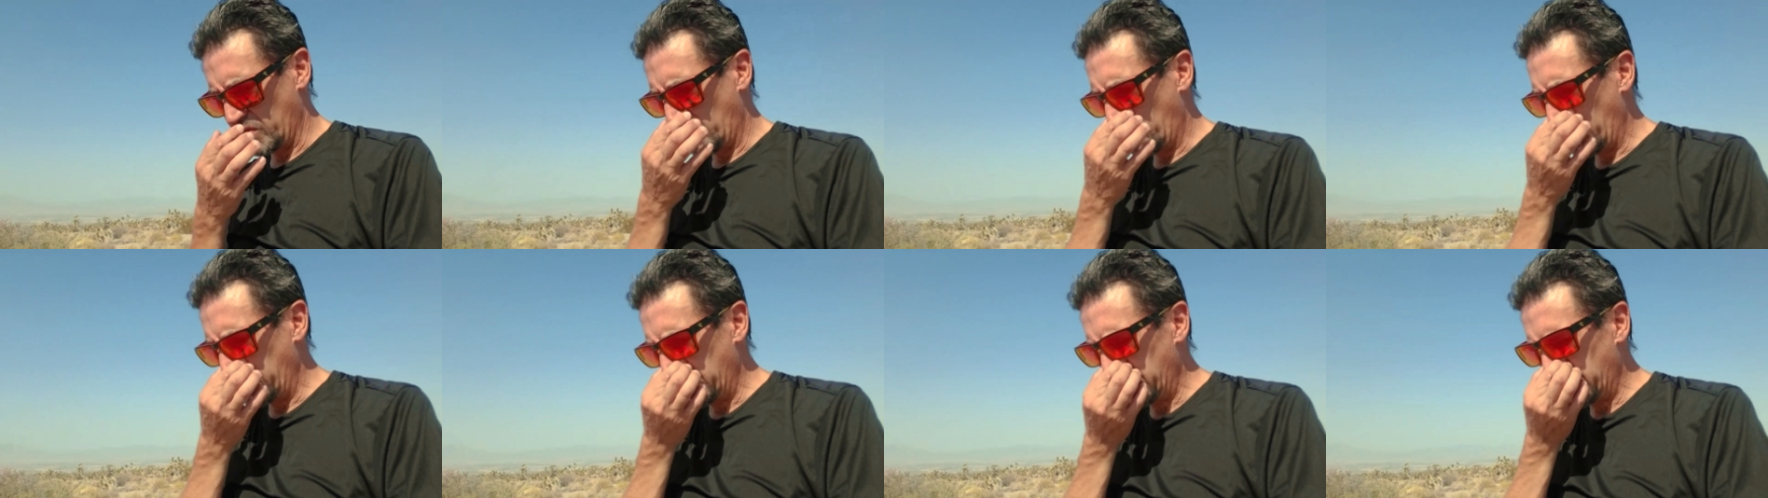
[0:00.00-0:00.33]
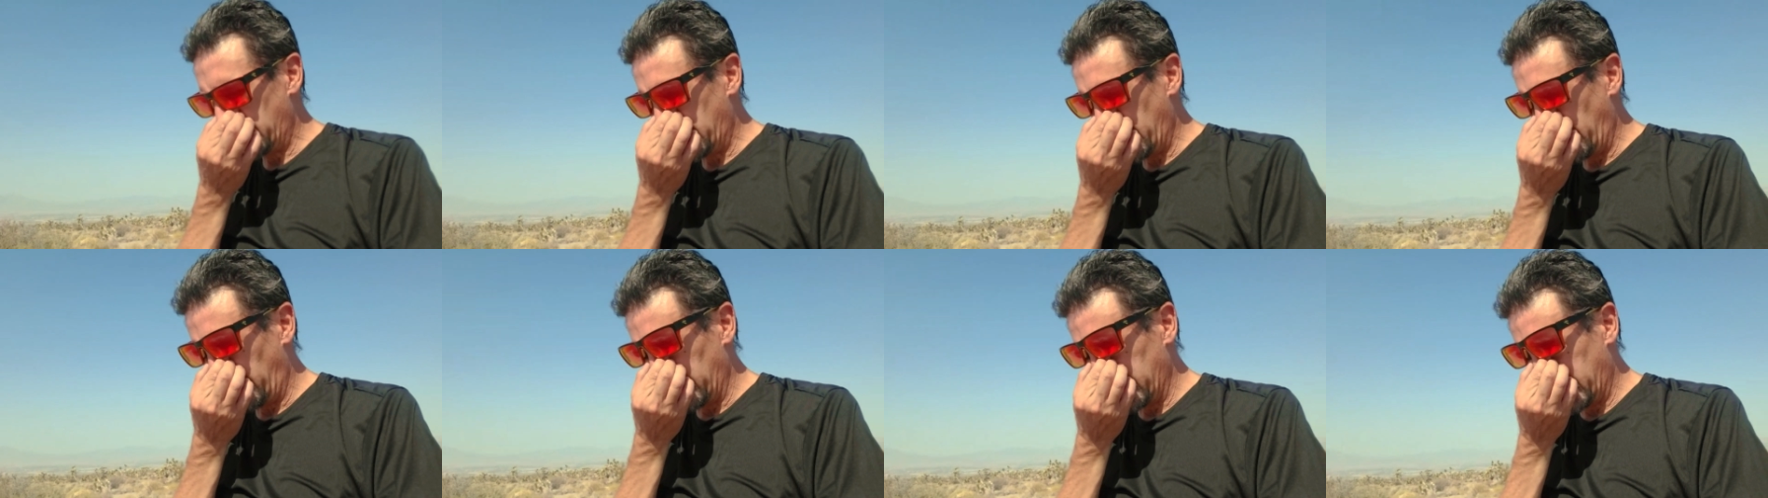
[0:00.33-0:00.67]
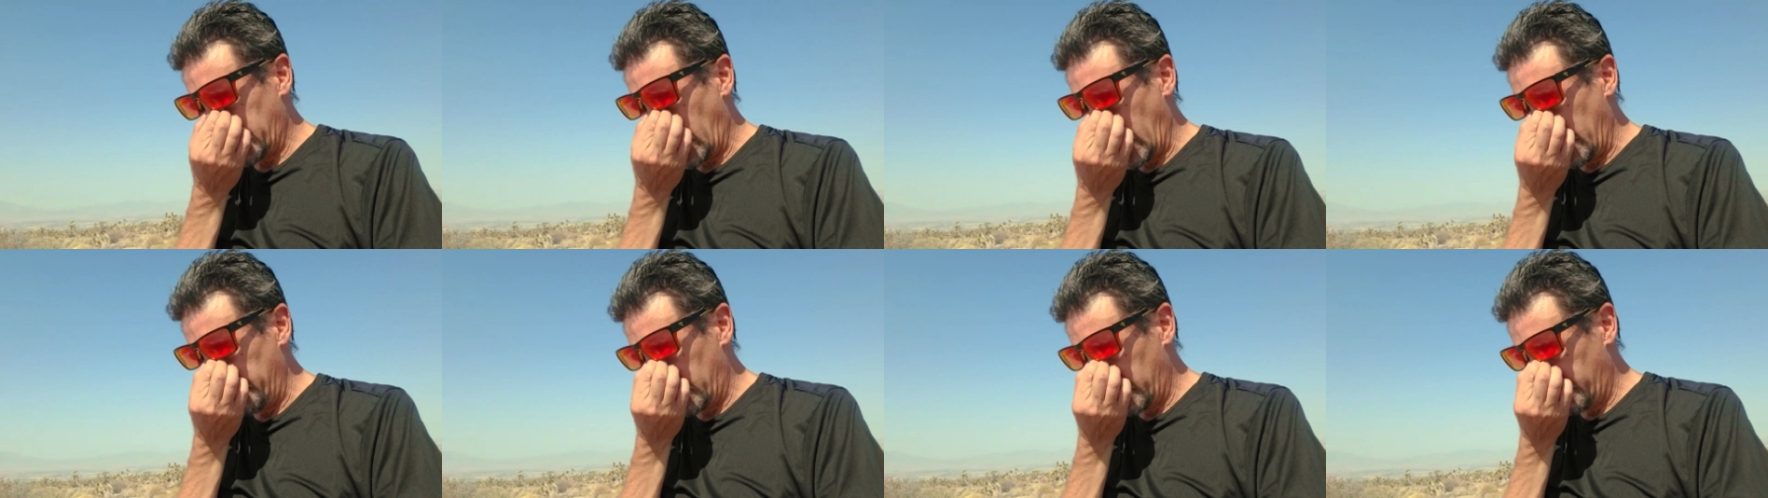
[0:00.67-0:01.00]
Well, there's several
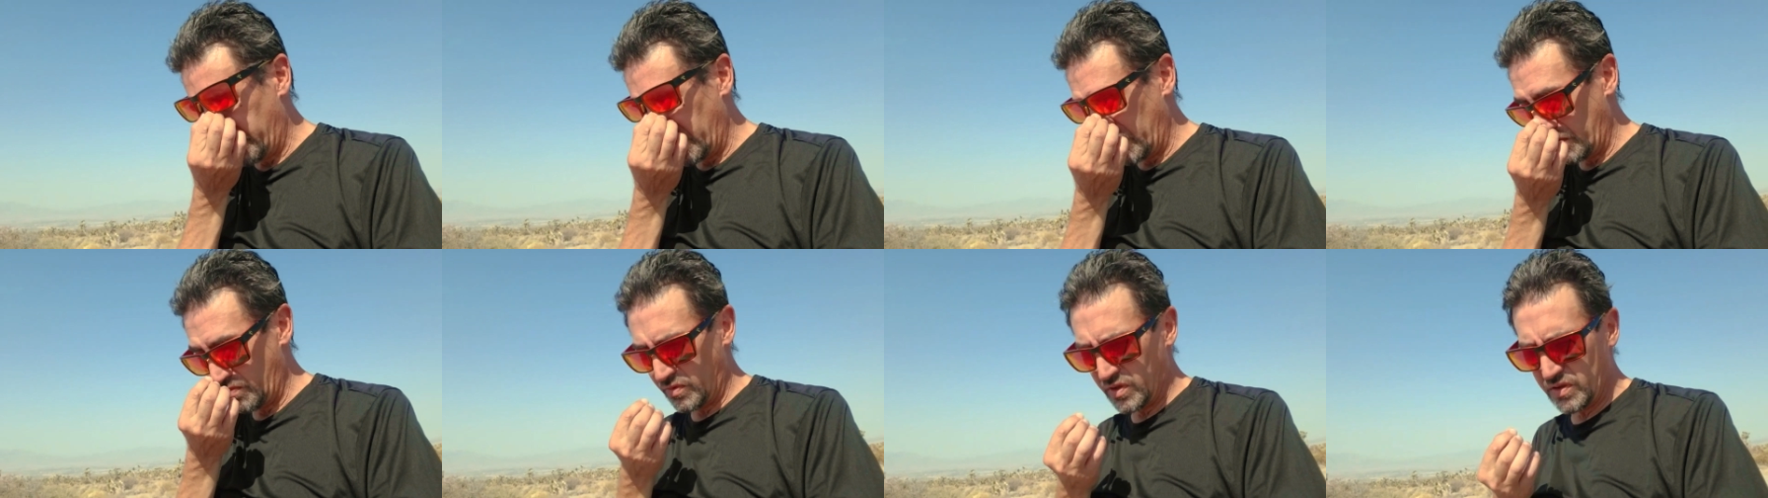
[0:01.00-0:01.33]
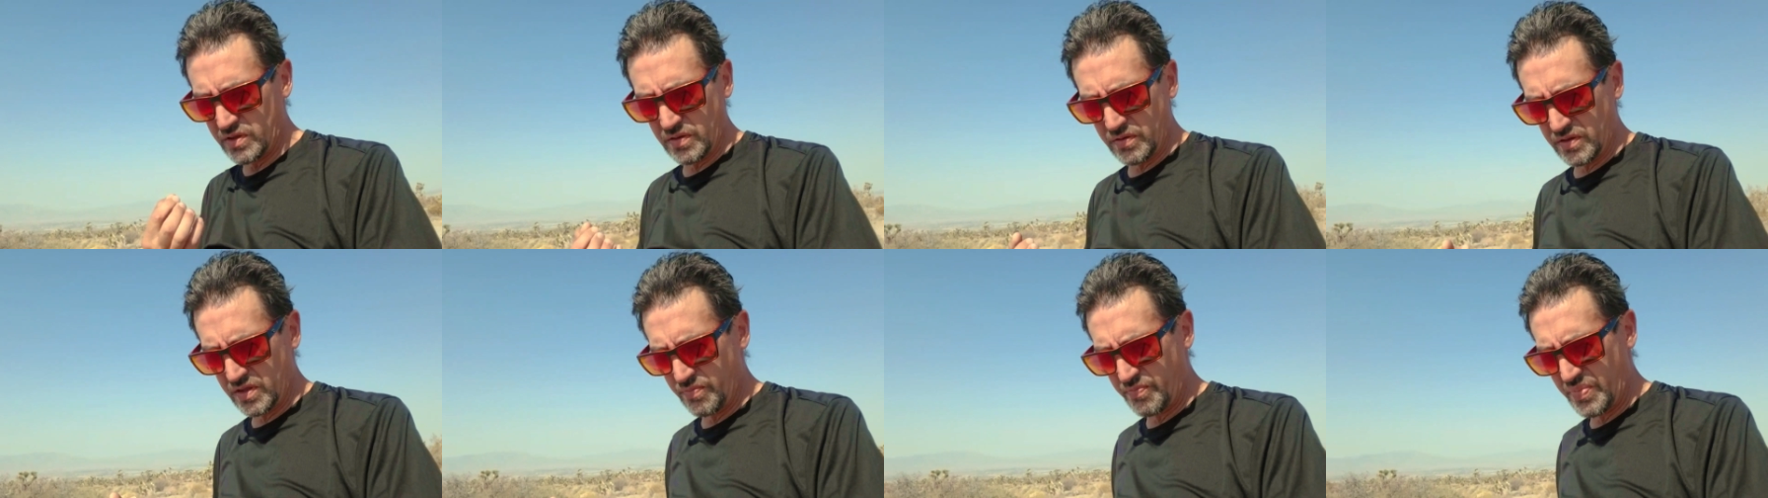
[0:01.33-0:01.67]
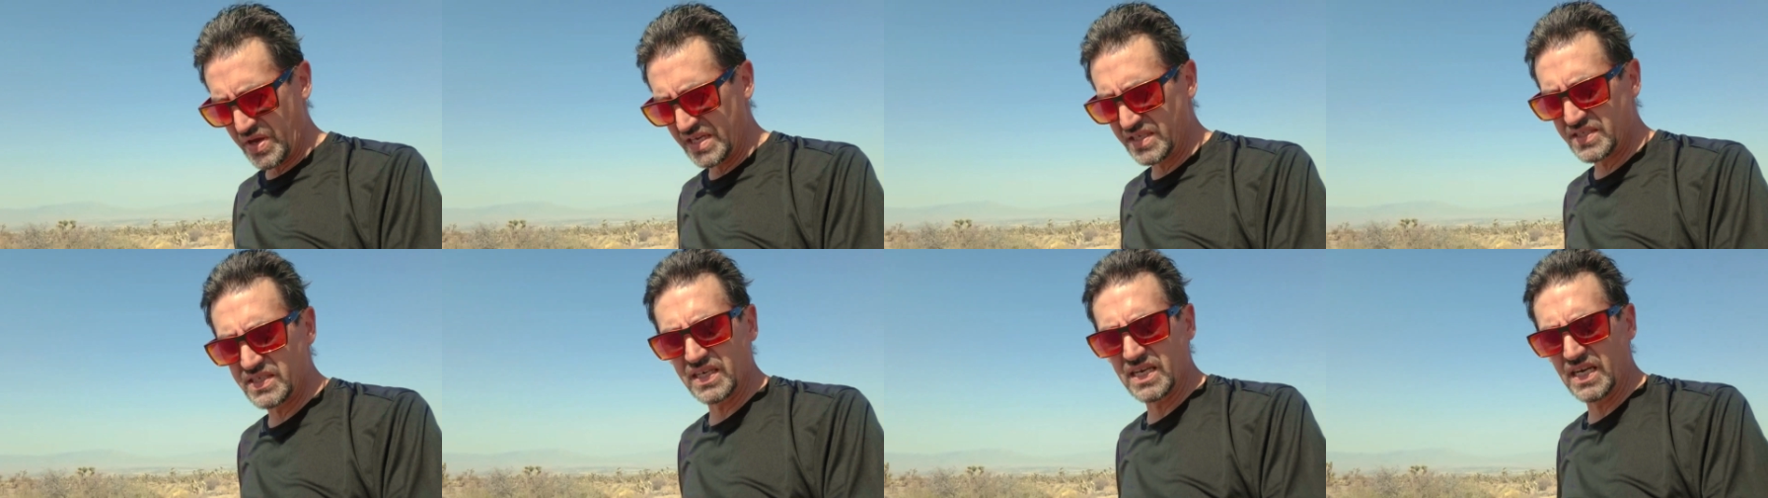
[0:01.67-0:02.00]
types, but the
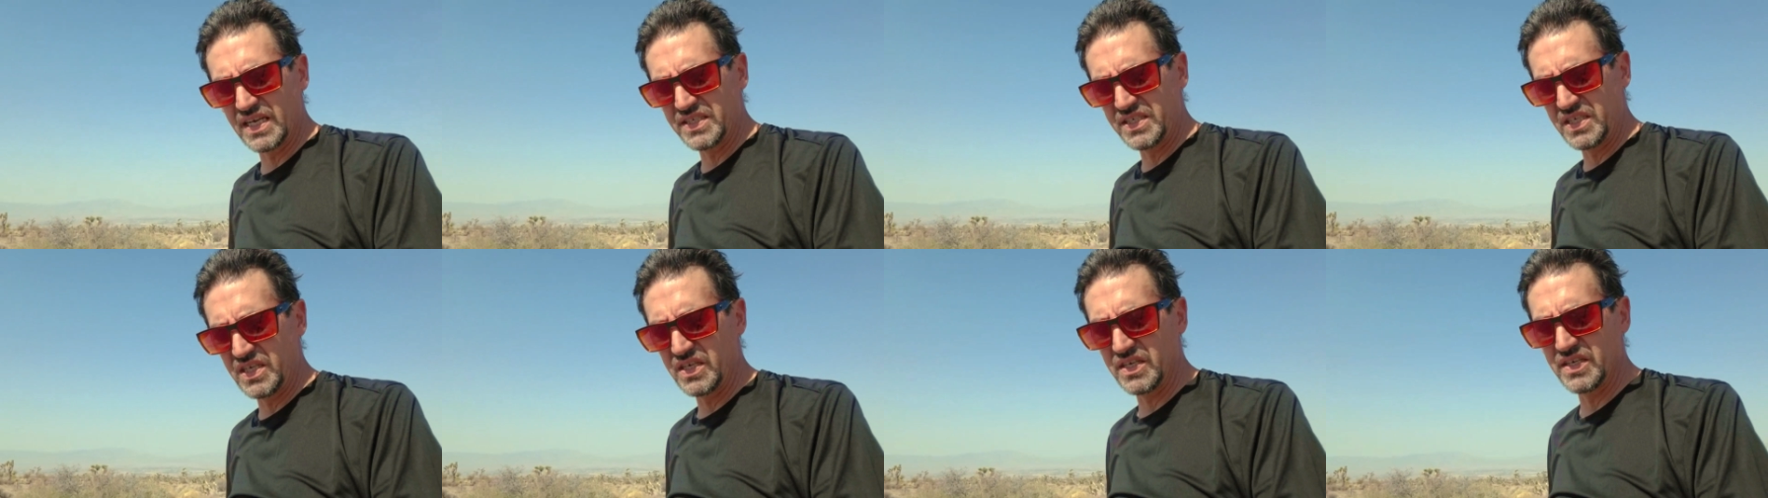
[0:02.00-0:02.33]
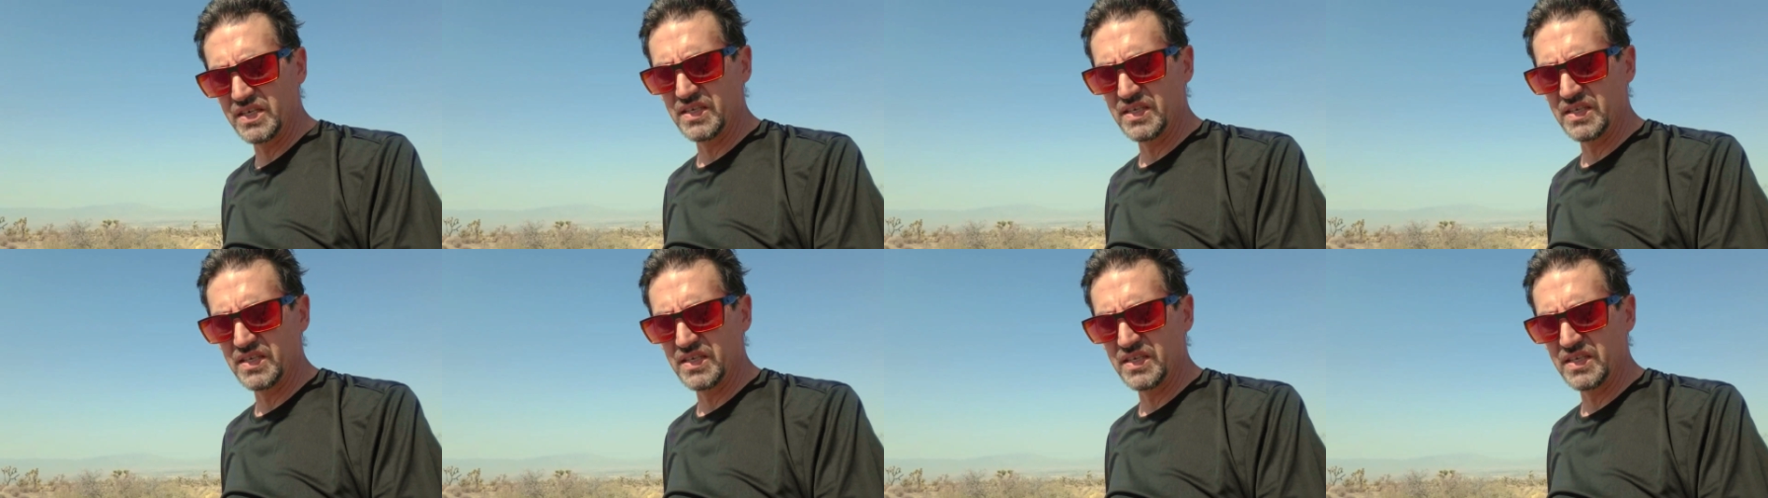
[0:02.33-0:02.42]
basic idea